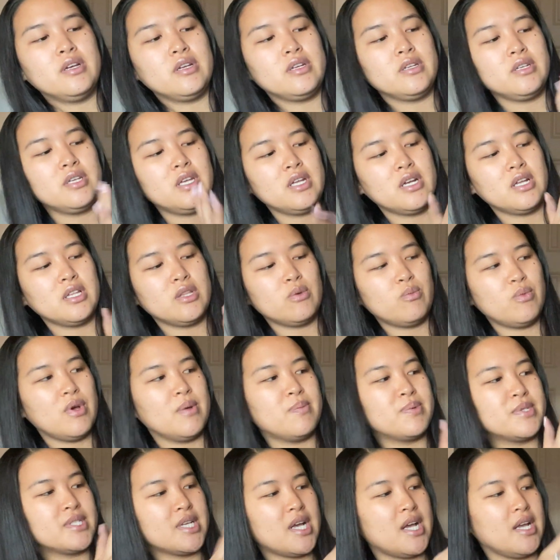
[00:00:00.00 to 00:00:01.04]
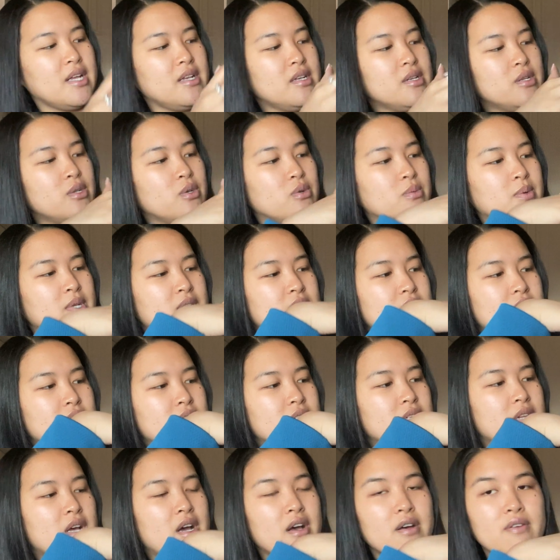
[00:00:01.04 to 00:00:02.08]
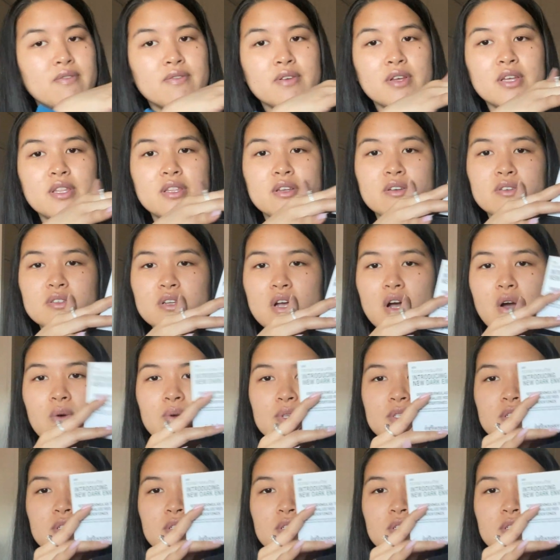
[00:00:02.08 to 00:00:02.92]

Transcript: get on the website and do a bunch of stuff. There's always